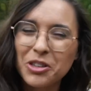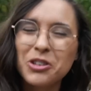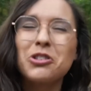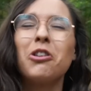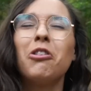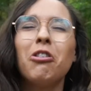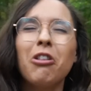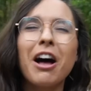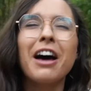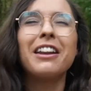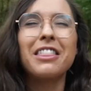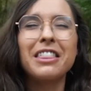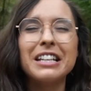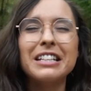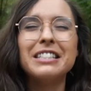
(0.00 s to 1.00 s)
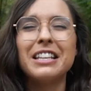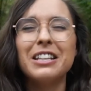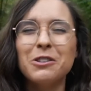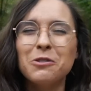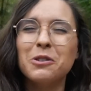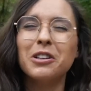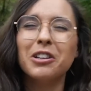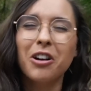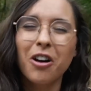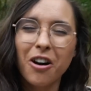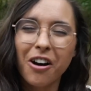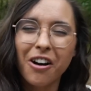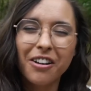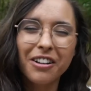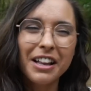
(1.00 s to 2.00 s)
There's a lot of things that you could
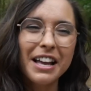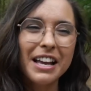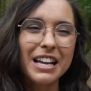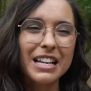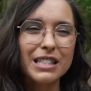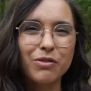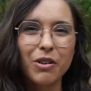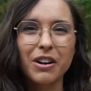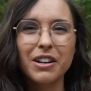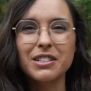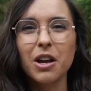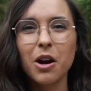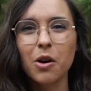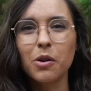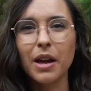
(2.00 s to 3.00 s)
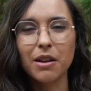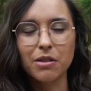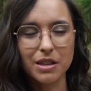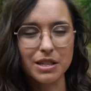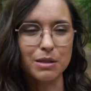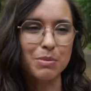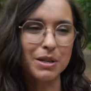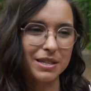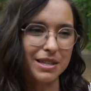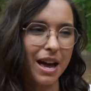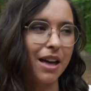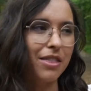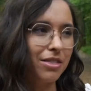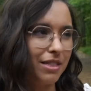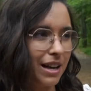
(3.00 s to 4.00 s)
call as far as, oh, okay, this means
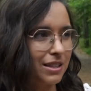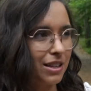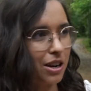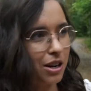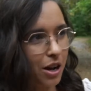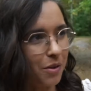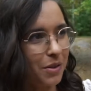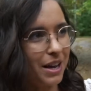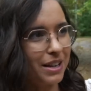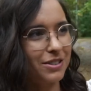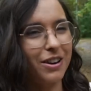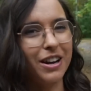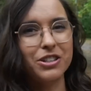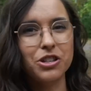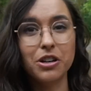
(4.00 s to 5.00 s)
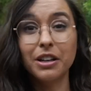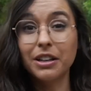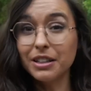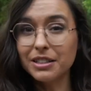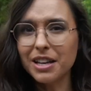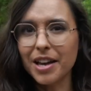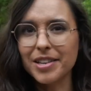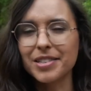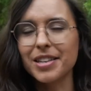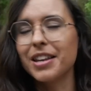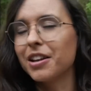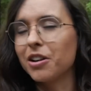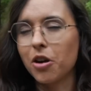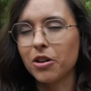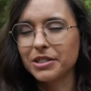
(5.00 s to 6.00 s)
that, and that's going to go in that direction. And it does, and
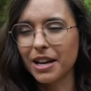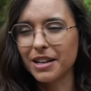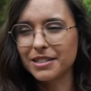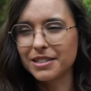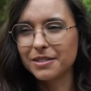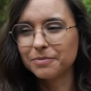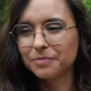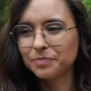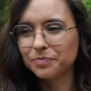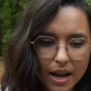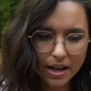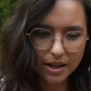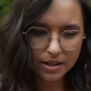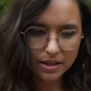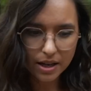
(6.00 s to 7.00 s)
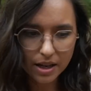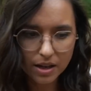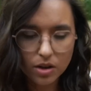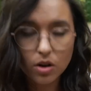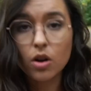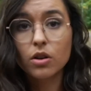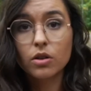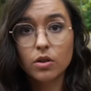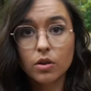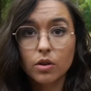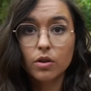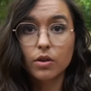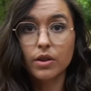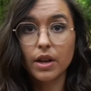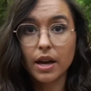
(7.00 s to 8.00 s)
it all does. And in an
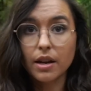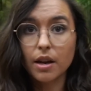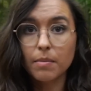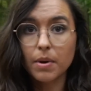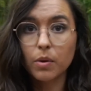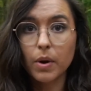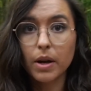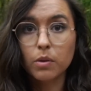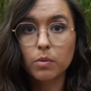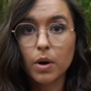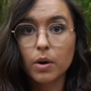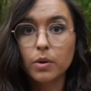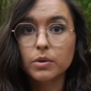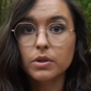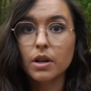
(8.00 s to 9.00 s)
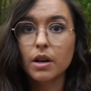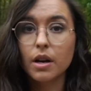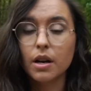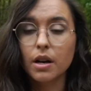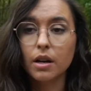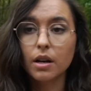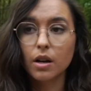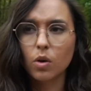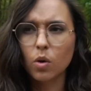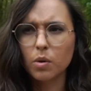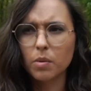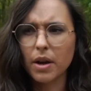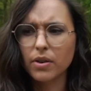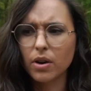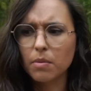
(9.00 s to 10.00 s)
article that ML Wang wrote, or
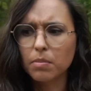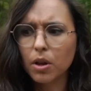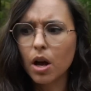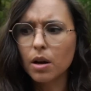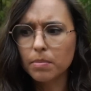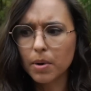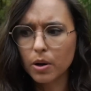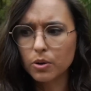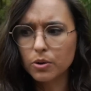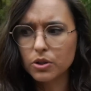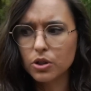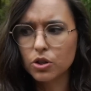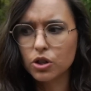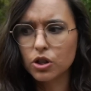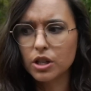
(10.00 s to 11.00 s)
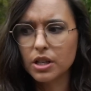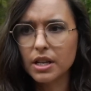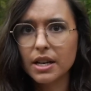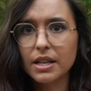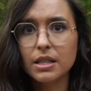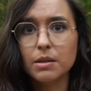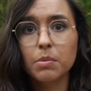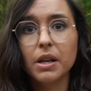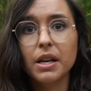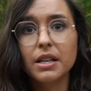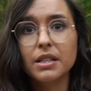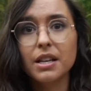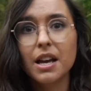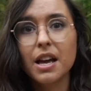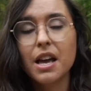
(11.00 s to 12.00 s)
rather a blog post, she
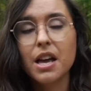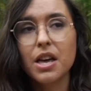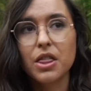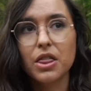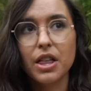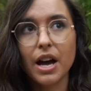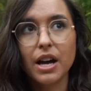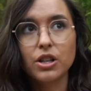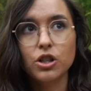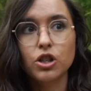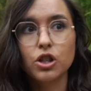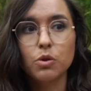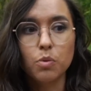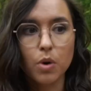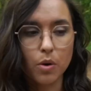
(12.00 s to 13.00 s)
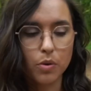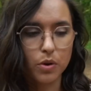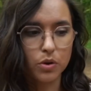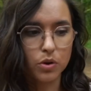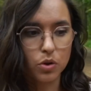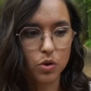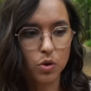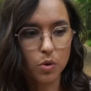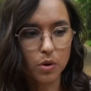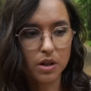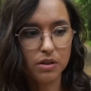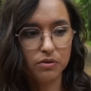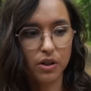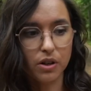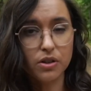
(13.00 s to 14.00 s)
explained that she wrote the story
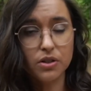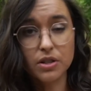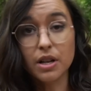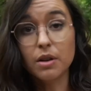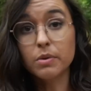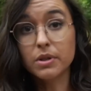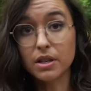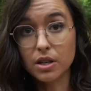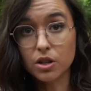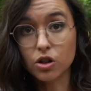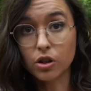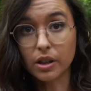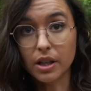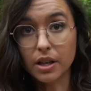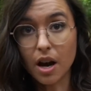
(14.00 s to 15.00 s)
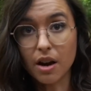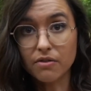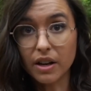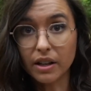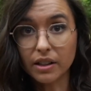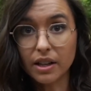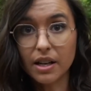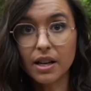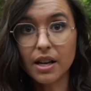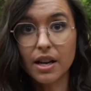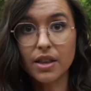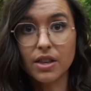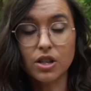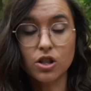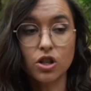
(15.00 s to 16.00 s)
first, and it was initially a novella,
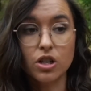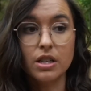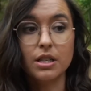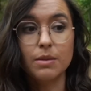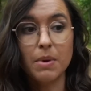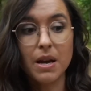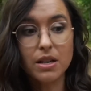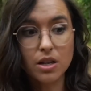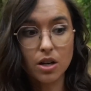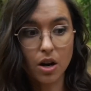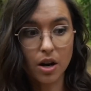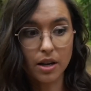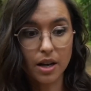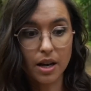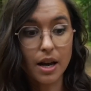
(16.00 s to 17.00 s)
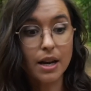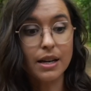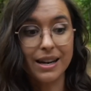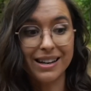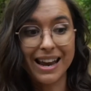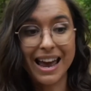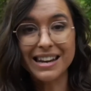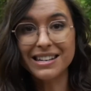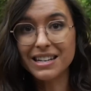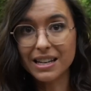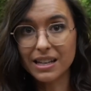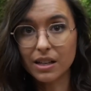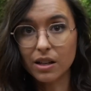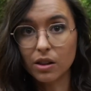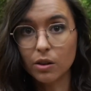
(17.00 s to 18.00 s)
and then she expanded on it, and in
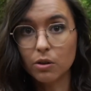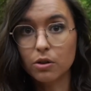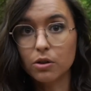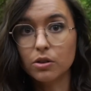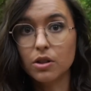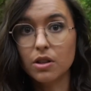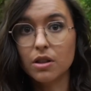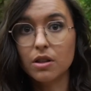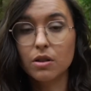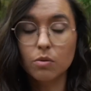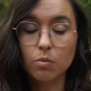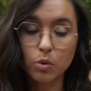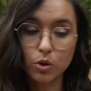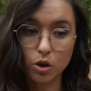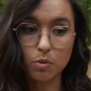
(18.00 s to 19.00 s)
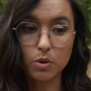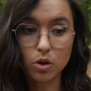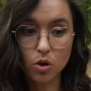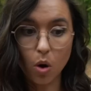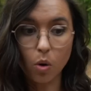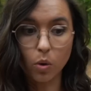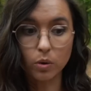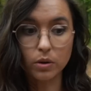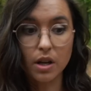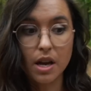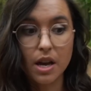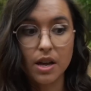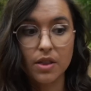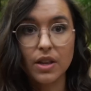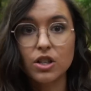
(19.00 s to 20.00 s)
editing she was told
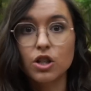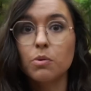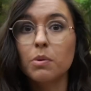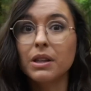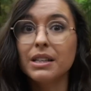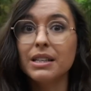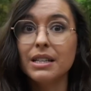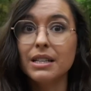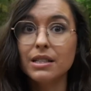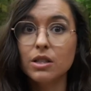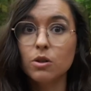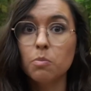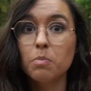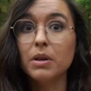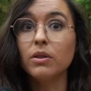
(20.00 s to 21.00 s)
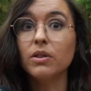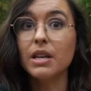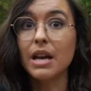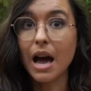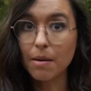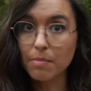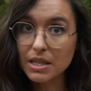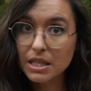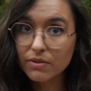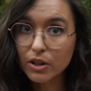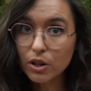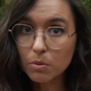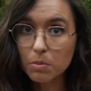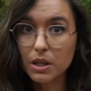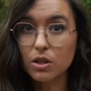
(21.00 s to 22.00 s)
that she really needed to build the
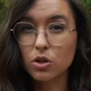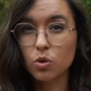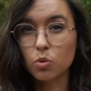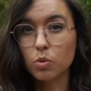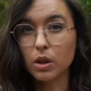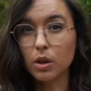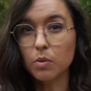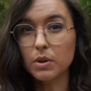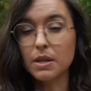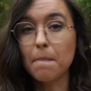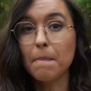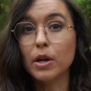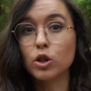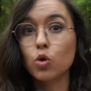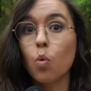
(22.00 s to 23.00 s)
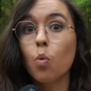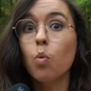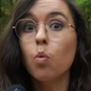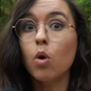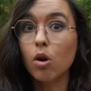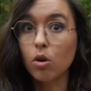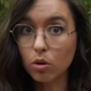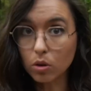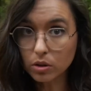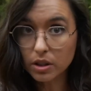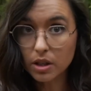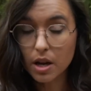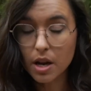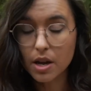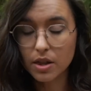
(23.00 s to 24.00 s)
atmosphere because there really wasn't much world
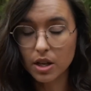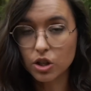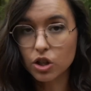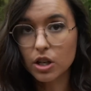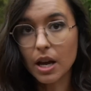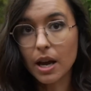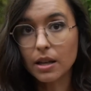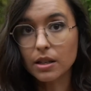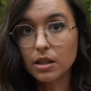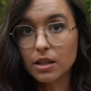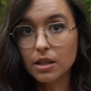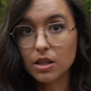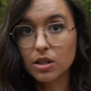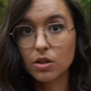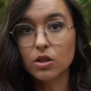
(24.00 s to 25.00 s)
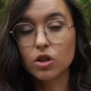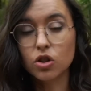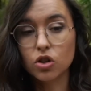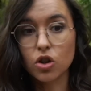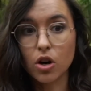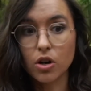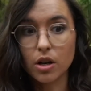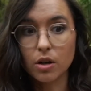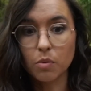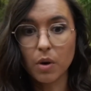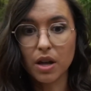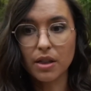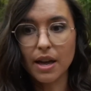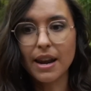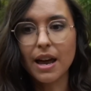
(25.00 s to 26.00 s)
that she had started
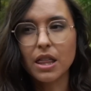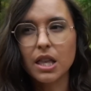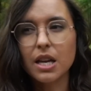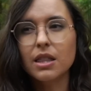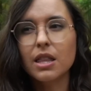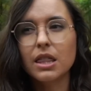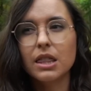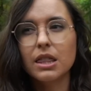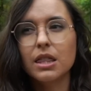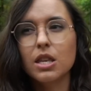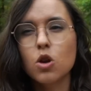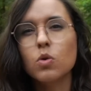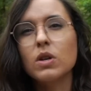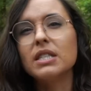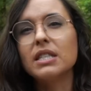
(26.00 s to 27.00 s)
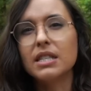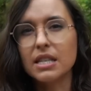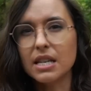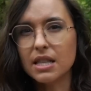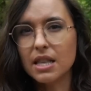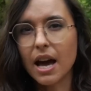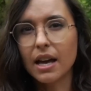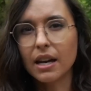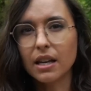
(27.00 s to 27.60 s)
with. And I think that you can see that.